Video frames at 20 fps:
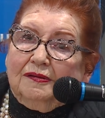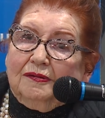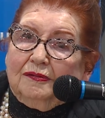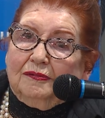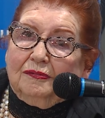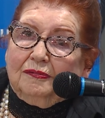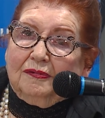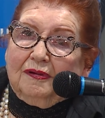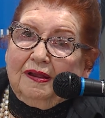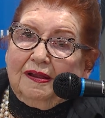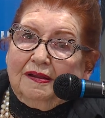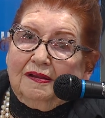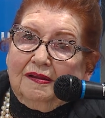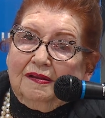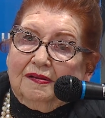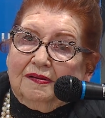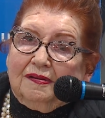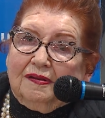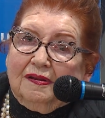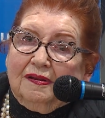or
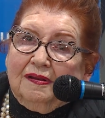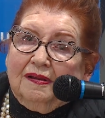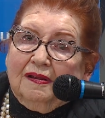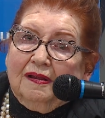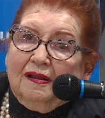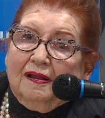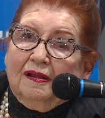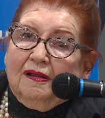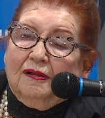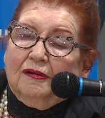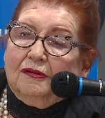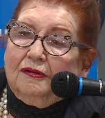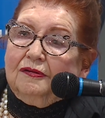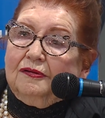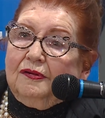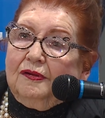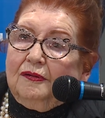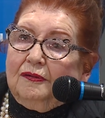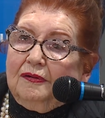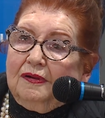write or
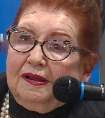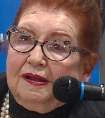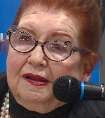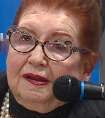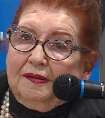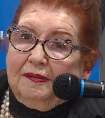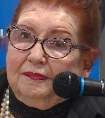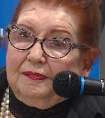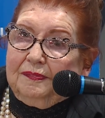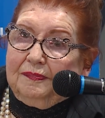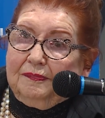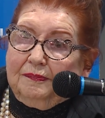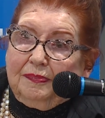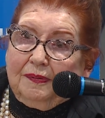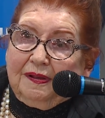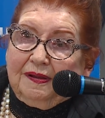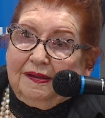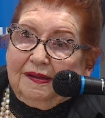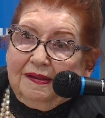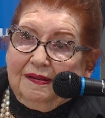know
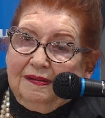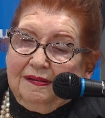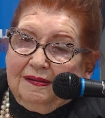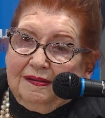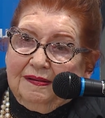anybody.